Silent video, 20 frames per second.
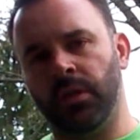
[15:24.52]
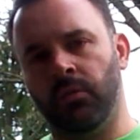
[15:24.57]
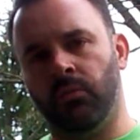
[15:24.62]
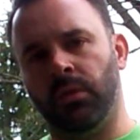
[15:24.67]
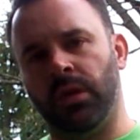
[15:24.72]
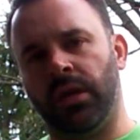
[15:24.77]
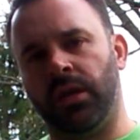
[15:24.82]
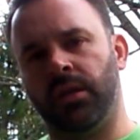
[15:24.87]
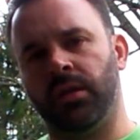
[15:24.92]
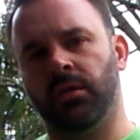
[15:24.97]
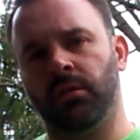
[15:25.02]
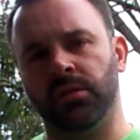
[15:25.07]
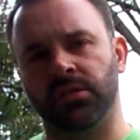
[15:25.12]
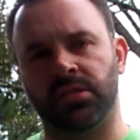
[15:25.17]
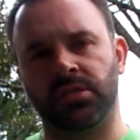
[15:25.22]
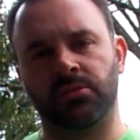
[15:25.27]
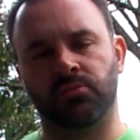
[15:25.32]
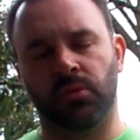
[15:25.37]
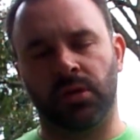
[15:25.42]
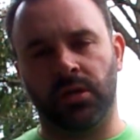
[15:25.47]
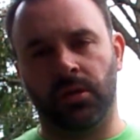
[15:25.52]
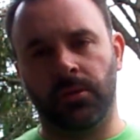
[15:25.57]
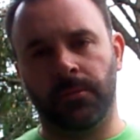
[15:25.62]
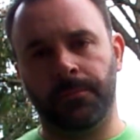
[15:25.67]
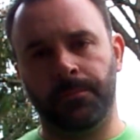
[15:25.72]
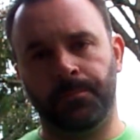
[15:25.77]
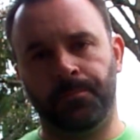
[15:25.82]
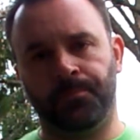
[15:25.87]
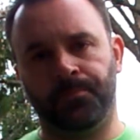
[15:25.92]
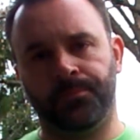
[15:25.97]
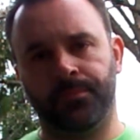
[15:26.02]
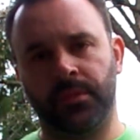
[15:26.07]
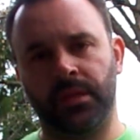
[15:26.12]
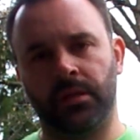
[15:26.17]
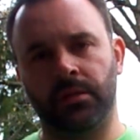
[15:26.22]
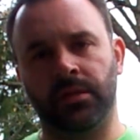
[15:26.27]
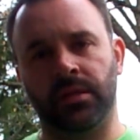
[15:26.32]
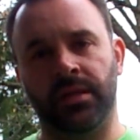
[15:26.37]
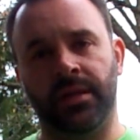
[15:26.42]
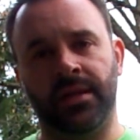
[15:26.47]
When I kill a swill,
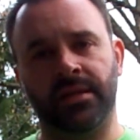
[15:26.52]
the